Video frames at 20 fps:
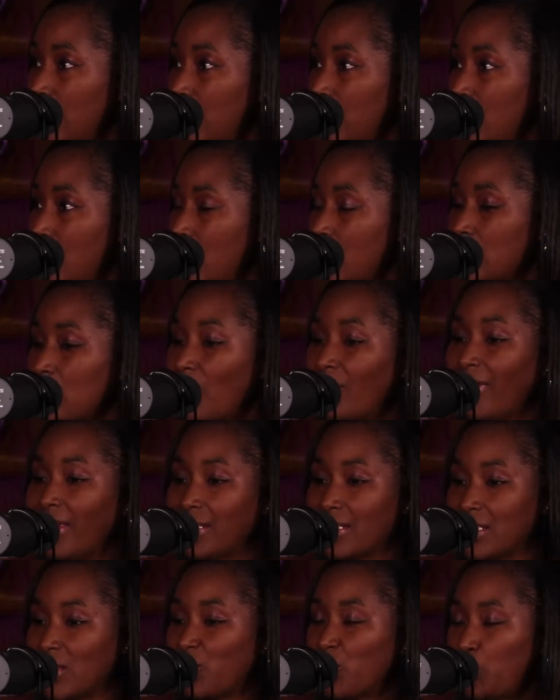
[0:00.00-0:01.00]
Mm-hmm. So I've
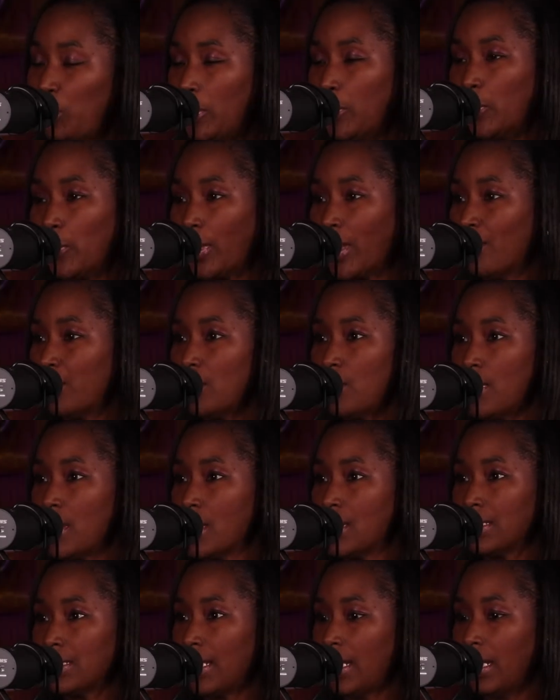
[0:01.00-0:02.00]
had several people come to me
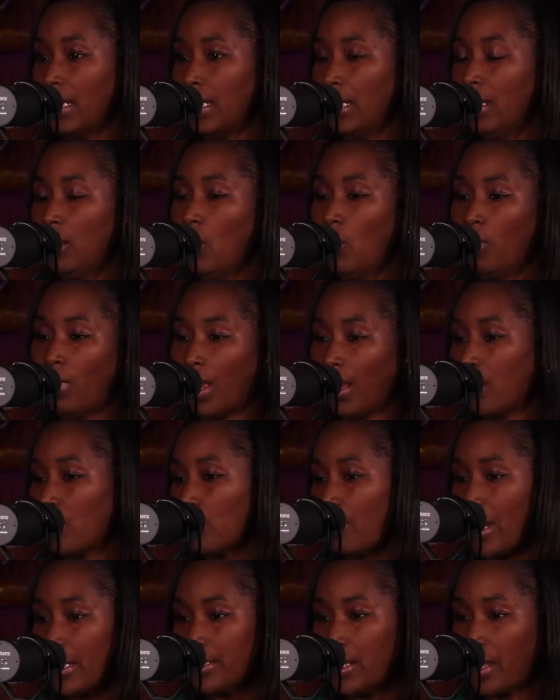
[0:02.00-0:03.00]
and say, well, I go
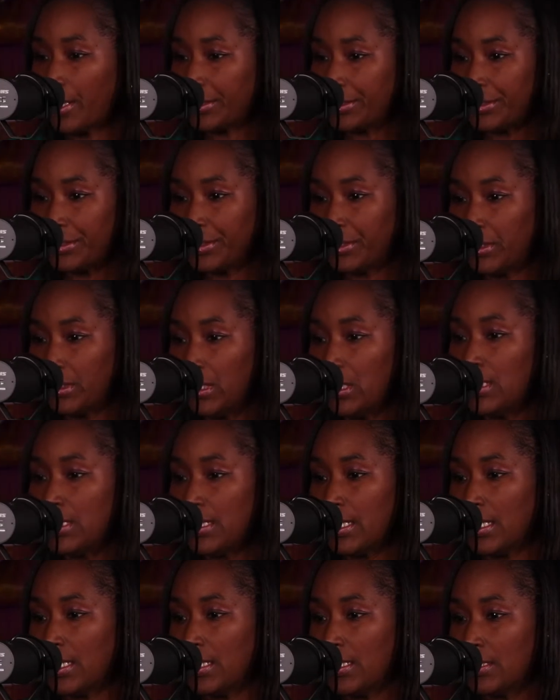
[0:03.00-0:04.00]
to my doctor and he
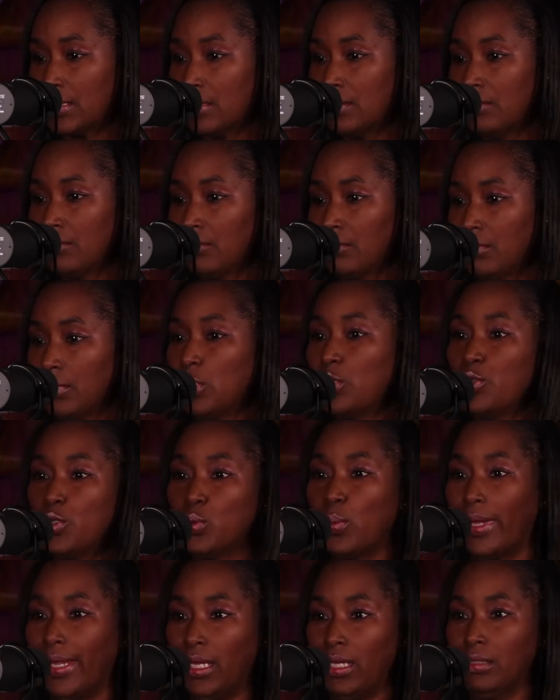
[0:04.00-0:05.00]
says,
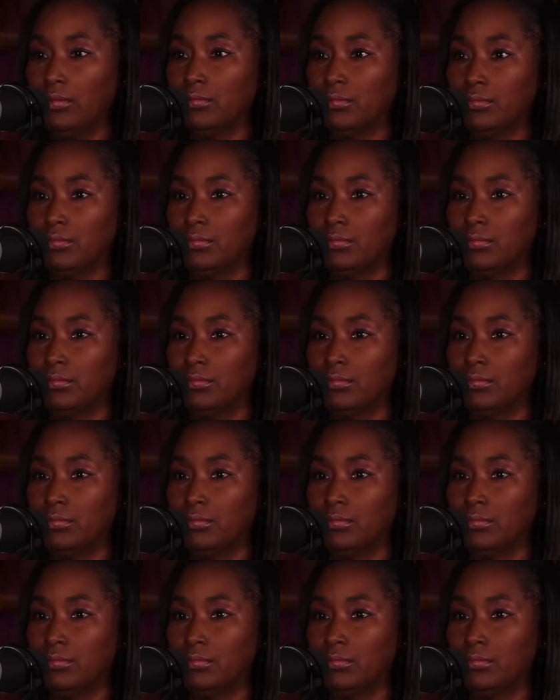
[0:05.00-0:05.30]
lose weight.